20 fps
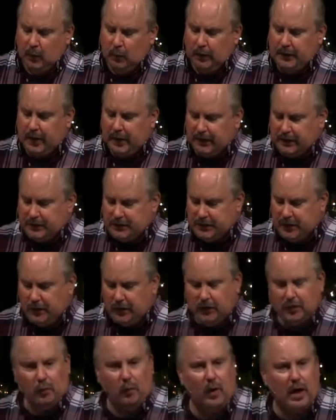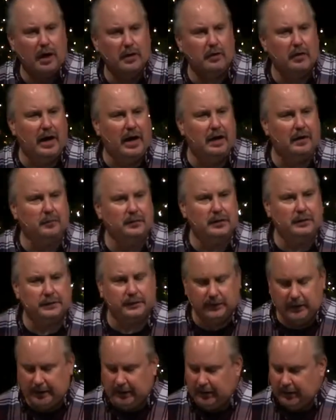Would they continue to wander
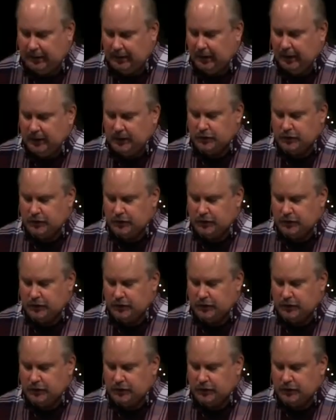aimlessly and